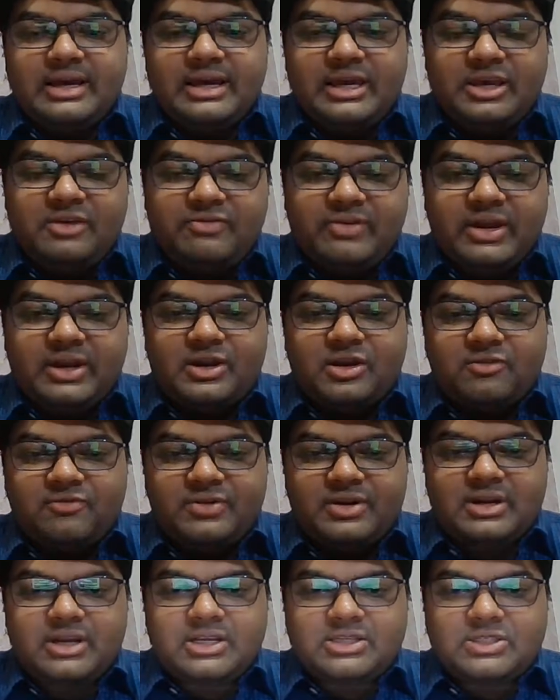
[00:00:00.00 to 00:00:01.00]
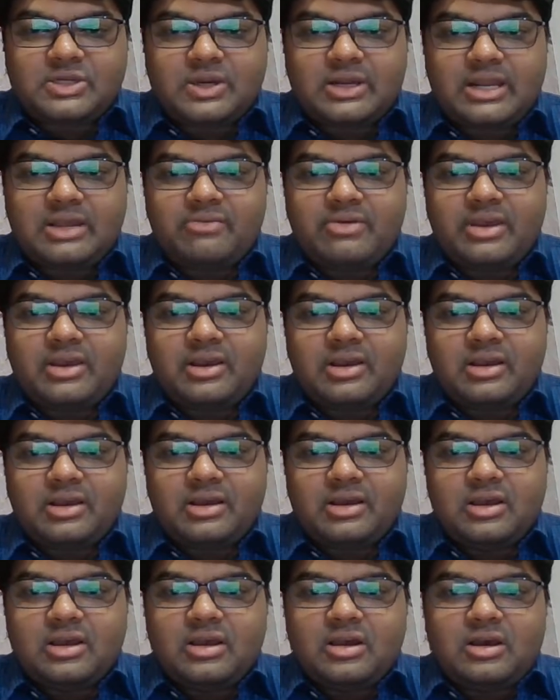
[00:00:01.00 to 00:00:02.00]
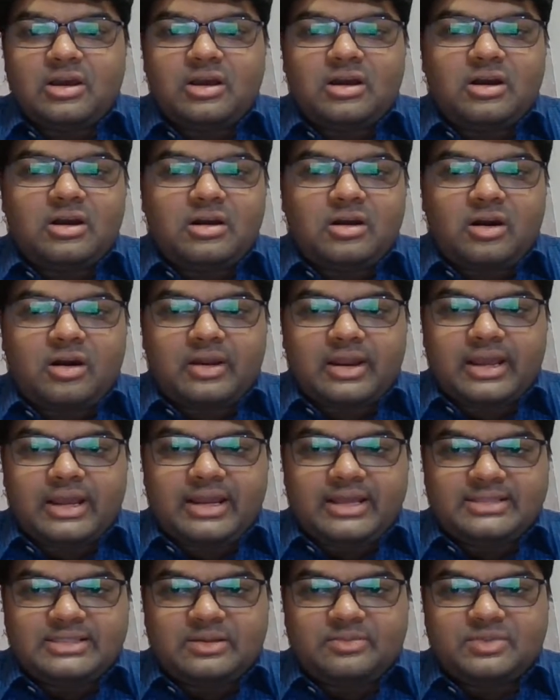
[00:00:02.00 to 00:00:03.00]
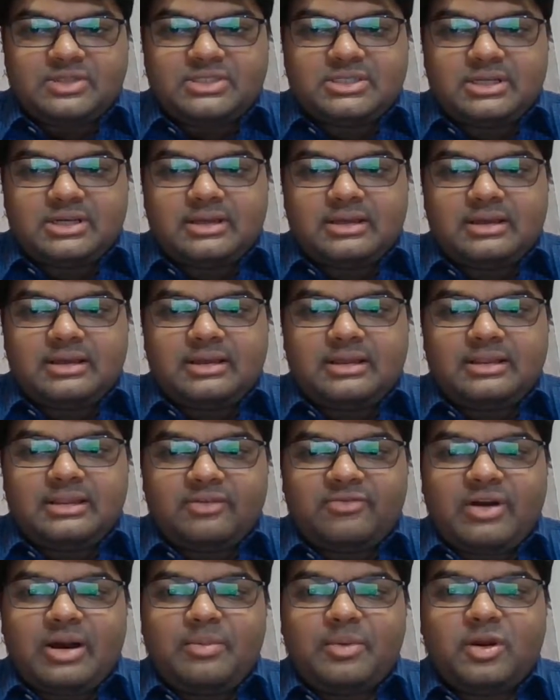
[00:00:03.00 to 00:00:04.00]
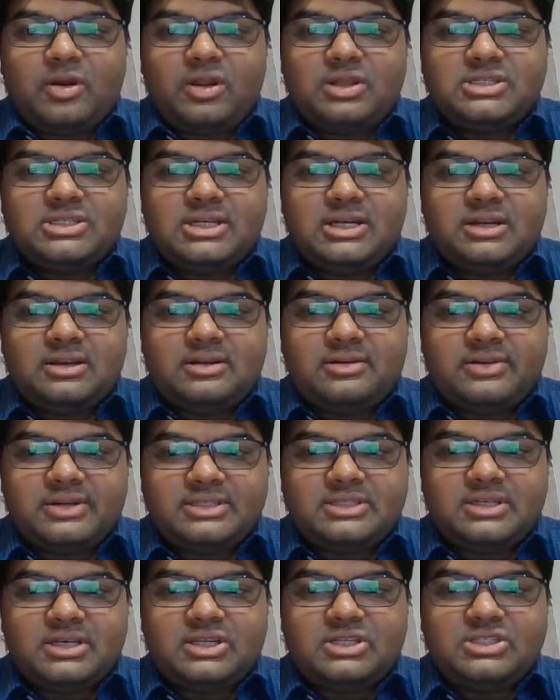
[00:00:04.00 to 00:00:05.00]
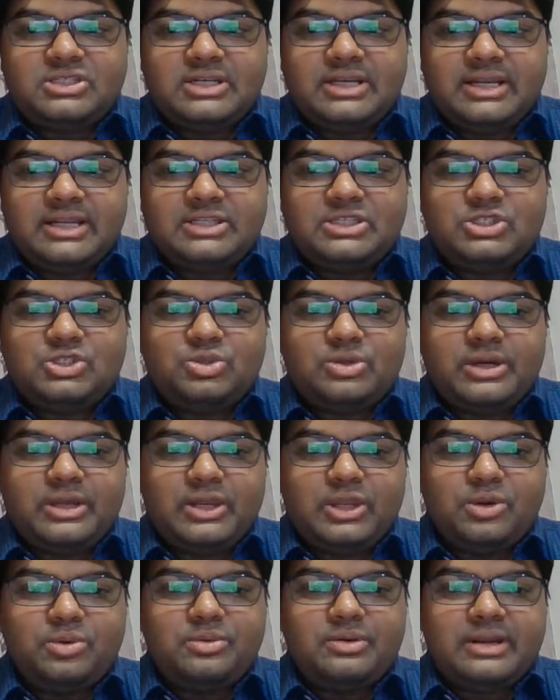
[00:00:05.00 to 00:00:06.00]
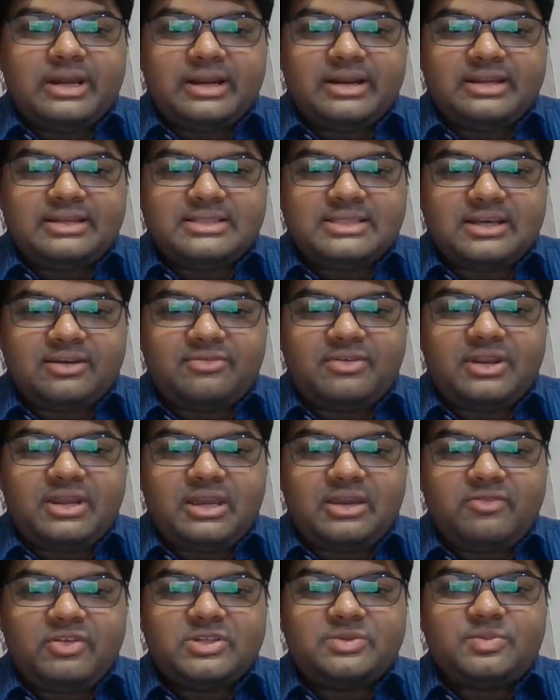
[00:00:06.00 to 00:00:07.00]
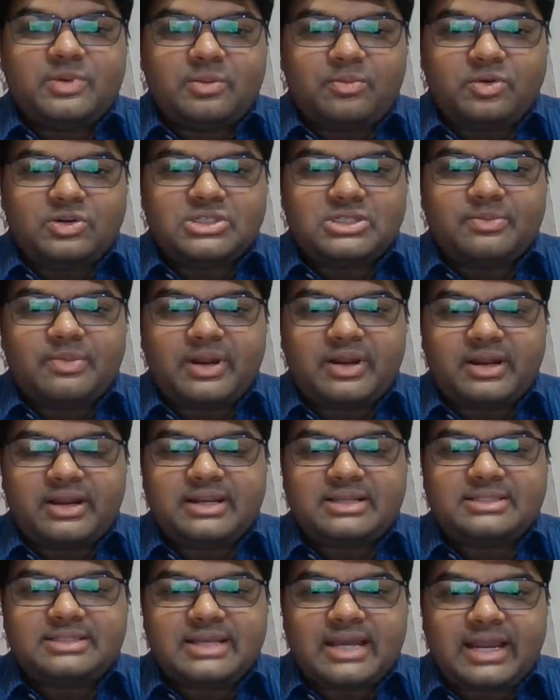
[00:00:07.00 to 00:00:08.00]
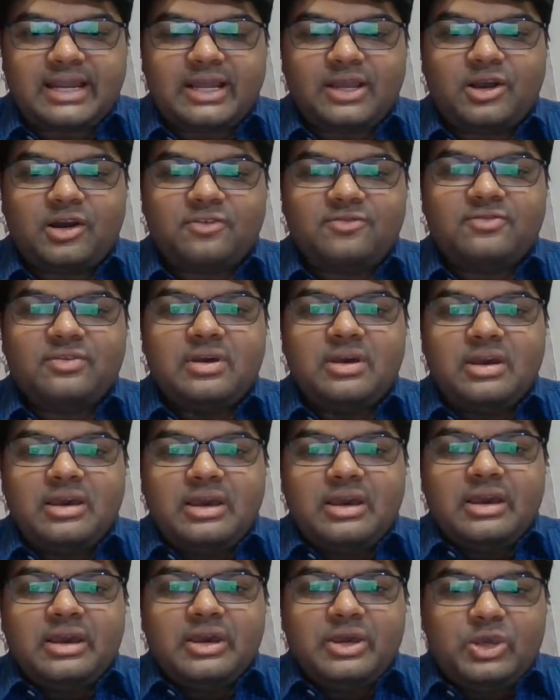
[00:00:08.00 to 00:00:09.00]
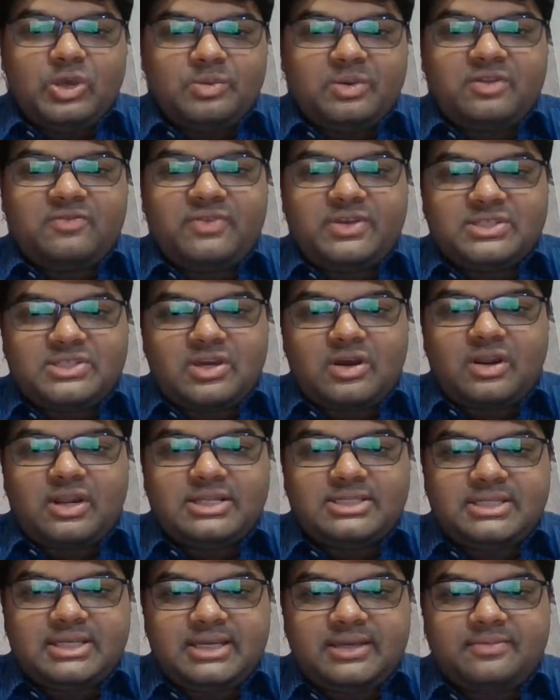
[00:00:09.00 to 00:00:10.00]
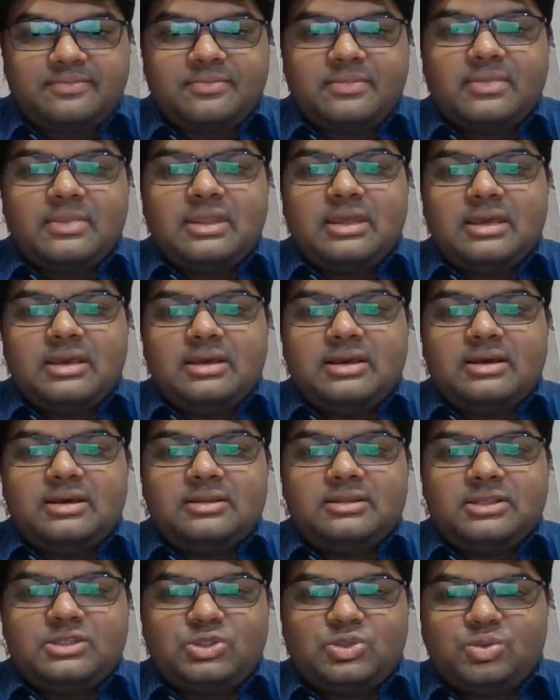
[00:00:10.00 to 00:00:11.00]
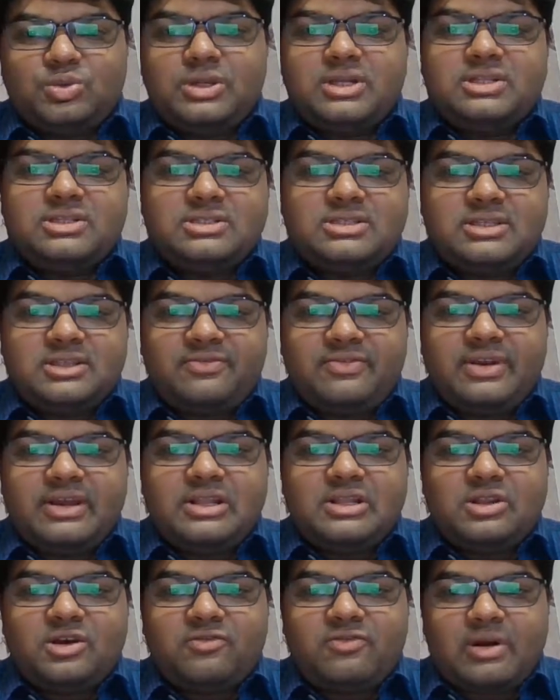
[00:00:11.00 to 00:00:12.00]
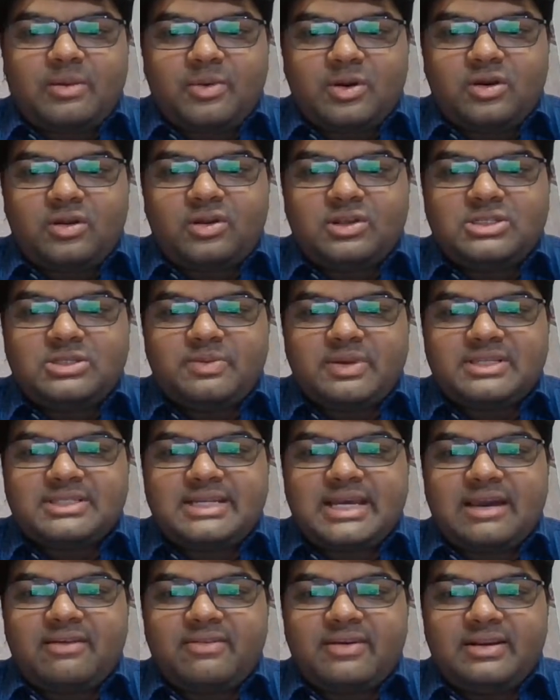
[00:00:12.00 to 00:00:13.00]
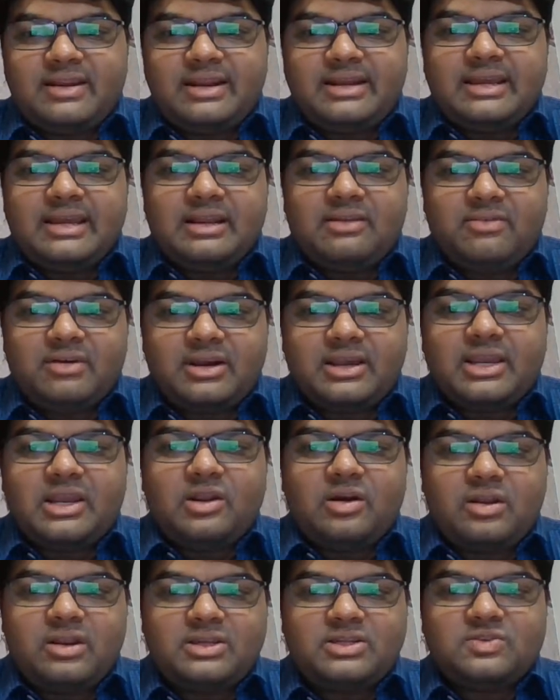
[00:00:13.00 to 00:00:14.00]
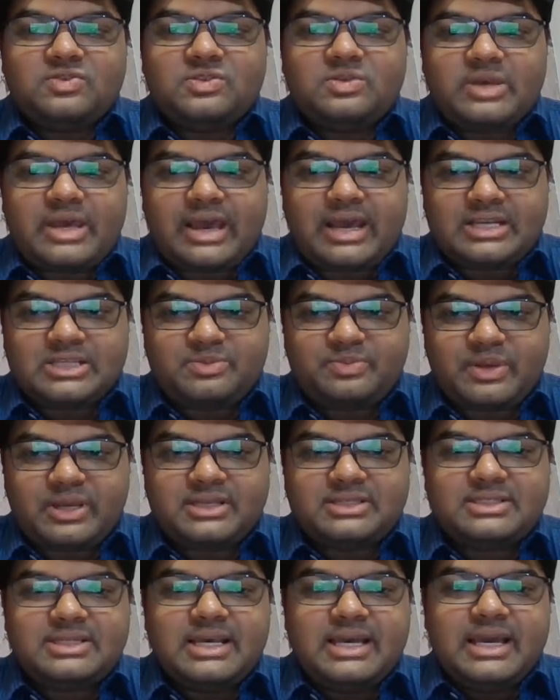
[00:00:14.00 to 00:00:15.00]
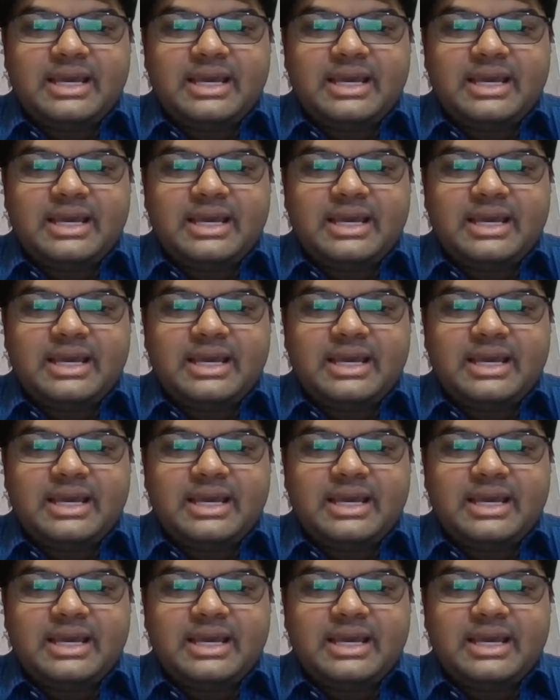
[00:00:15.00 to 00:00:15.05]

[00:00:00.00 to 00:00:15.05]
effect of drugs on living organisms. The pharmacological research leads to a new drug discovery which promotes a better understanding of human physiology. The students in the field of pharmacology must have a detailed working knowledge of aspects